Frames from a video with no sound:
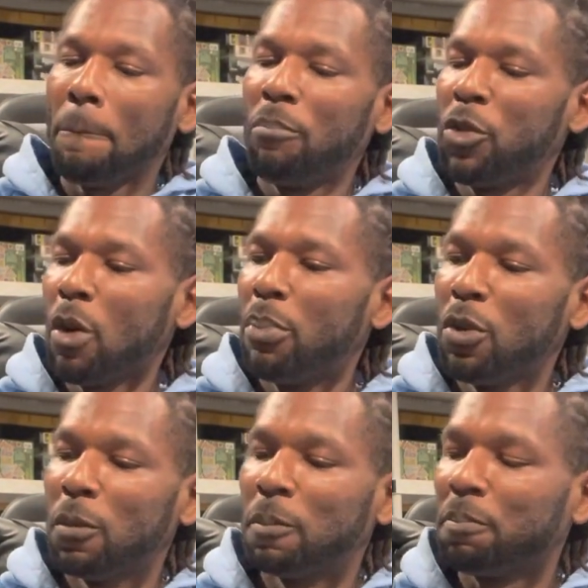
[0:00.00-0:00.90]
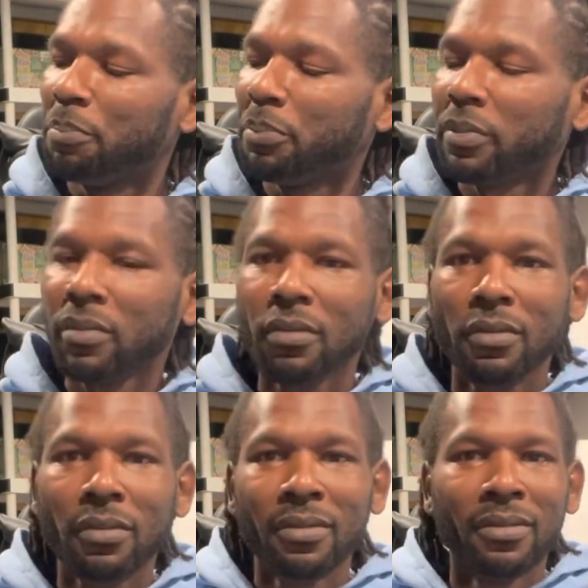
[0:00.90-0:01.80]
So, boom.
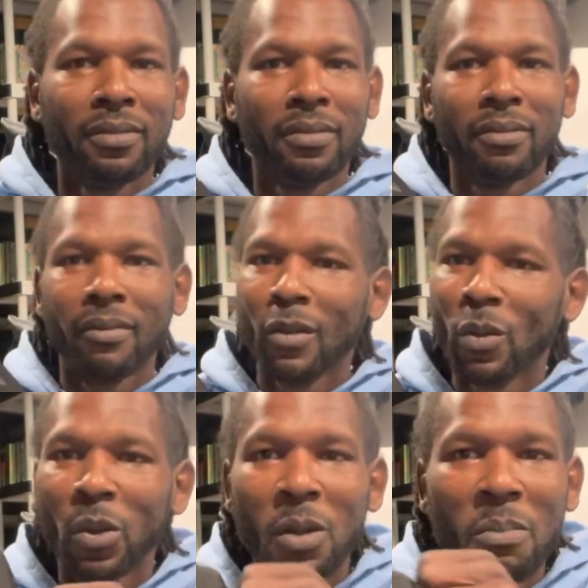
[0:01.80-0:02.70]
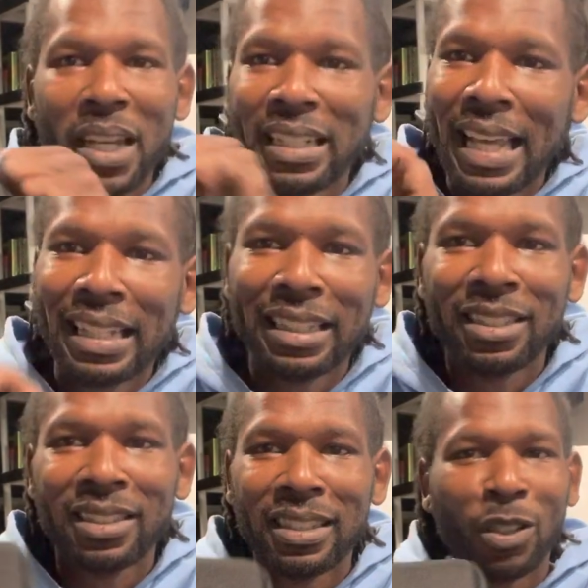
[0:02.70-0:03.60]
I'm gonna make night
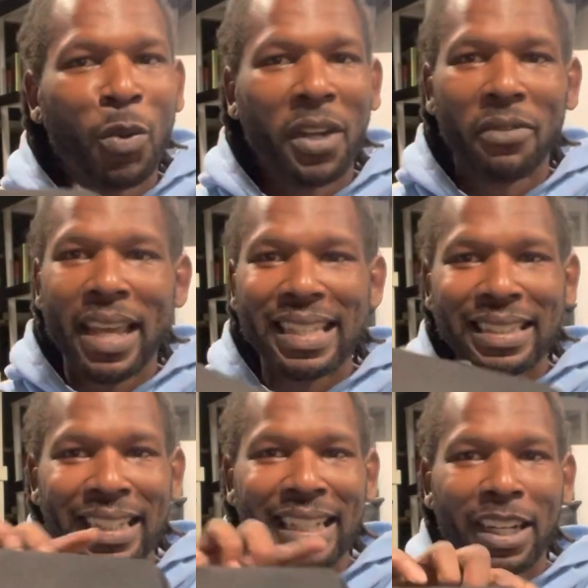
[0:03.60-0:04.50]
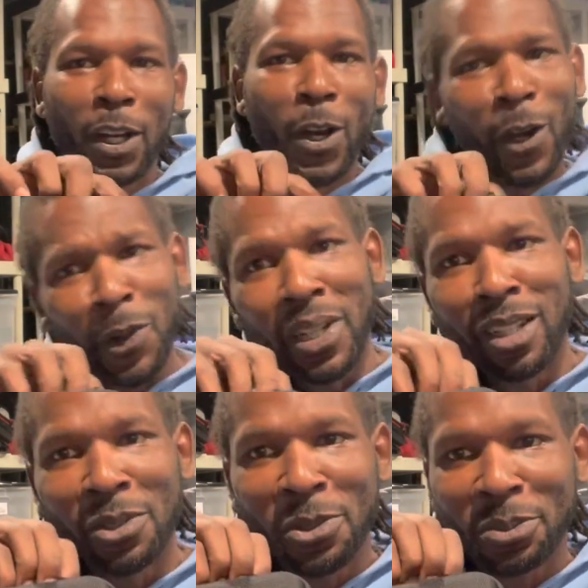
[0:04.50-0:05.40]
this quick, fast, and in a hurry. You know